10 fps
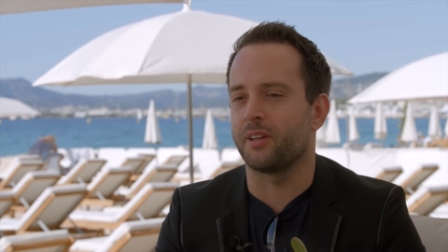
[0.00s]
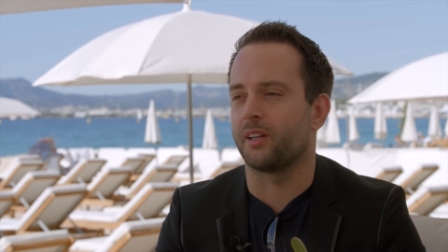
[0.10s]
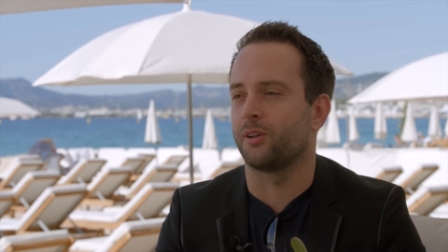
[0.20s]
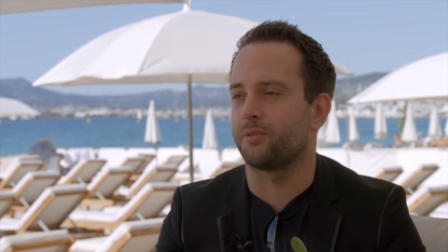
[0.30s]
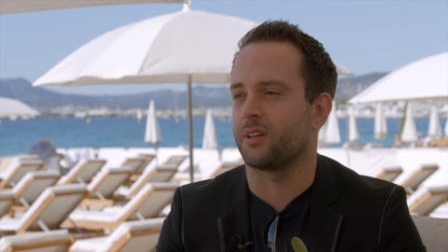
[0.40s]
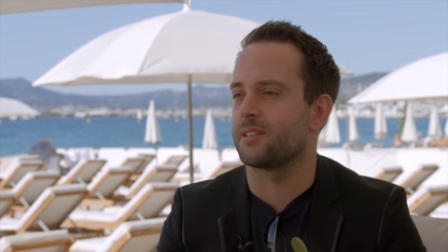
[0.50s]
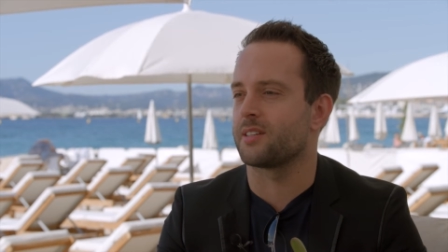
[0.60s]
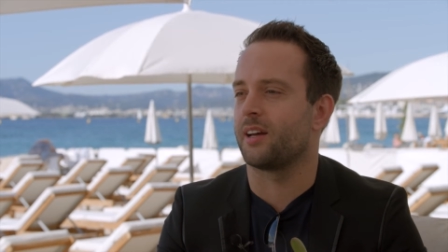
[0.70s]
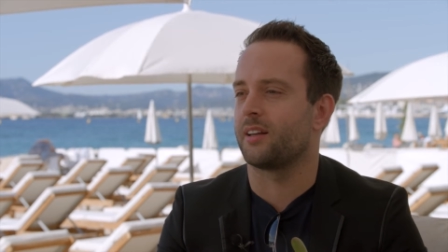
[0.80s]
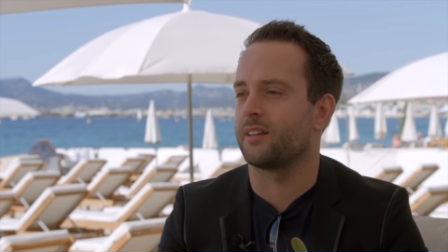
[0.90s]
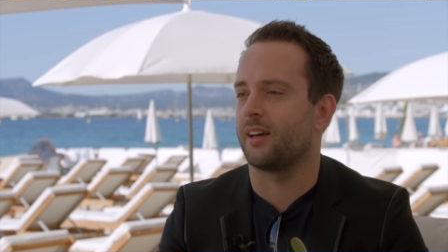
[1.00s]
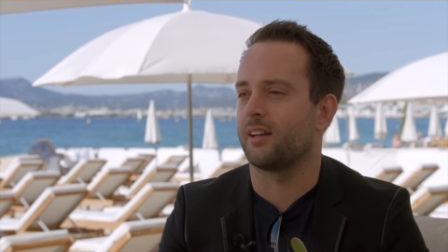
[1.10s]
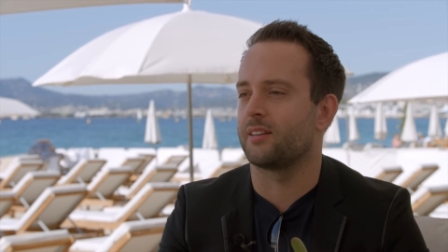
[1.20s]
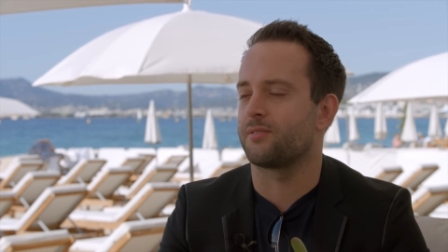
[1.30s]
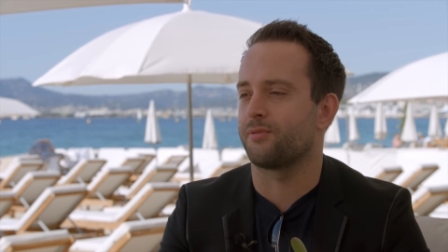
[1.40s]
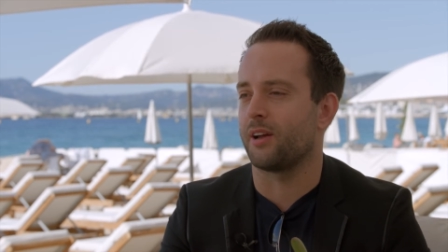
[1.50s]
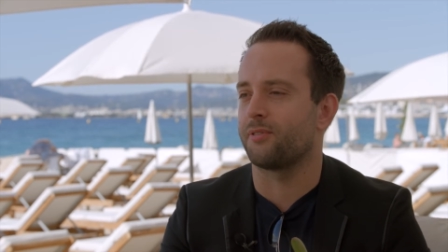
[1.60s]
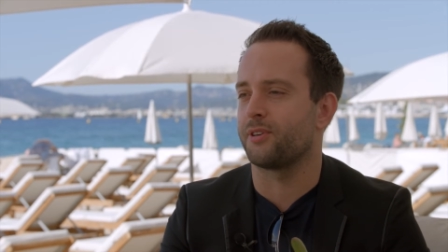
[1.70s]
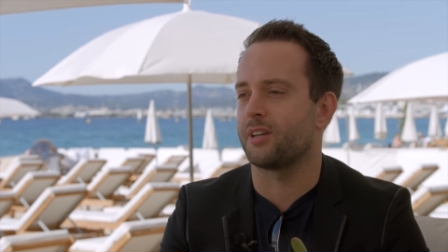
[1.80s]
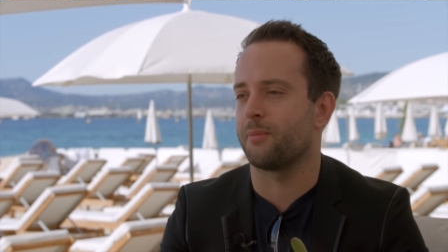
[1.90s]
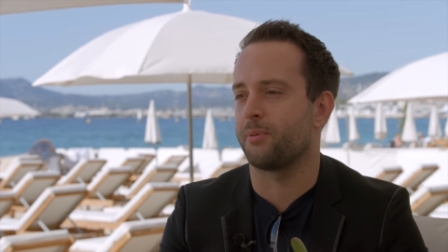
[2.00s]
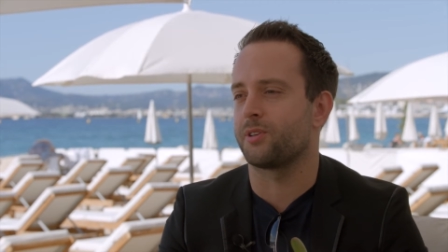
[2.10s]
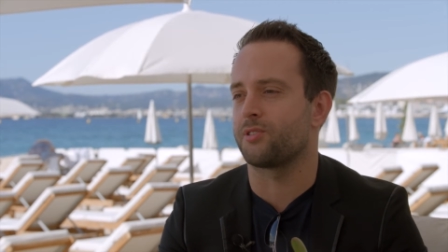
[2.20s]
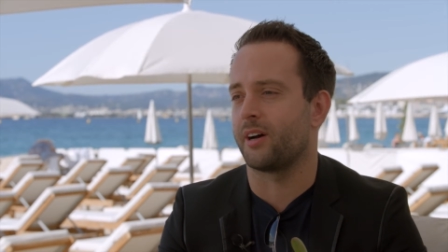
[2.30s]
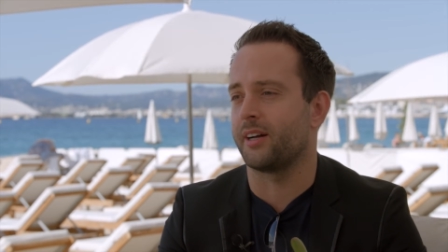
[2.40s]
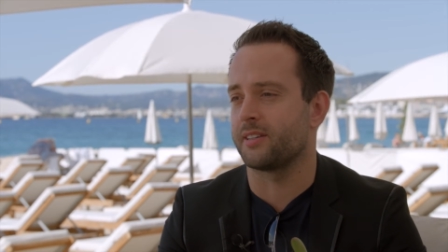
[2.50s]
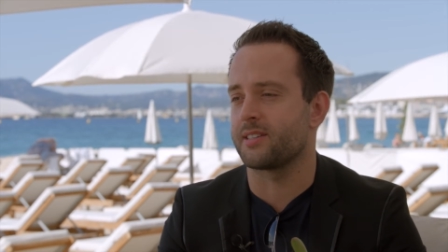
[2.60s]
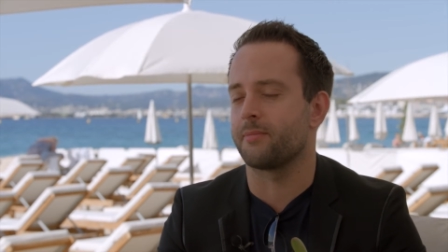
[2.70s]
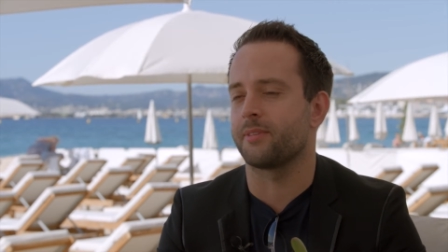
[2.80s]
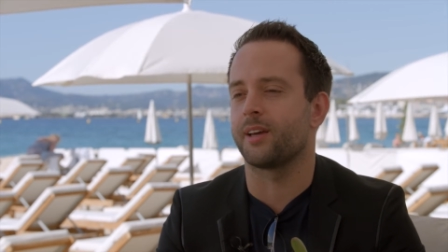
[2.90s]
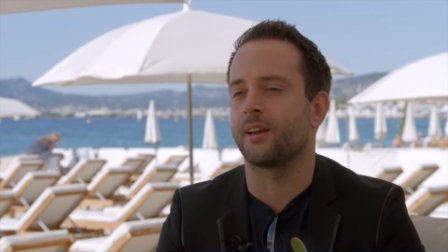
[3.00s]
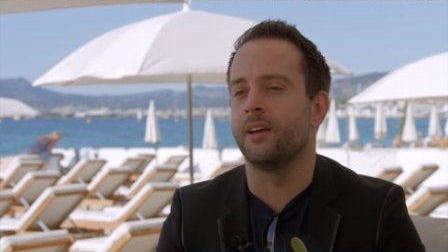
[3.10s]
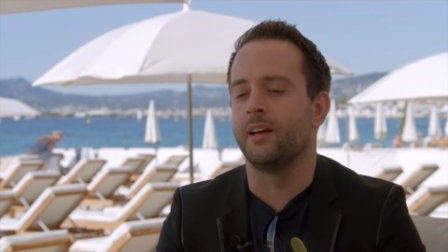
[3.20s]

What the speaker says: that Lufthansa and Frankfurt Airport trialed something